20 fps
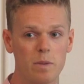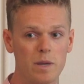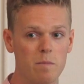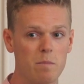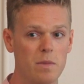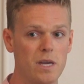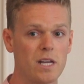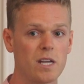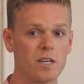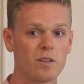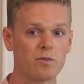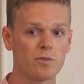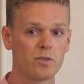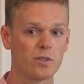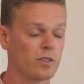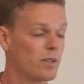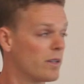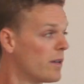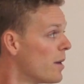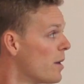Be
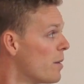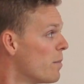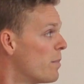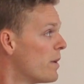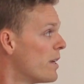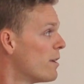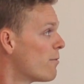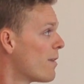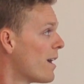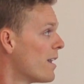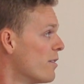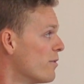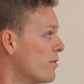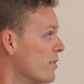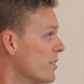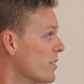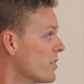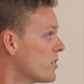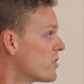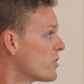meaningful, be
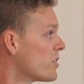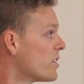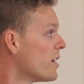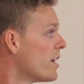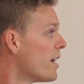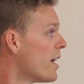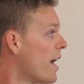relevant.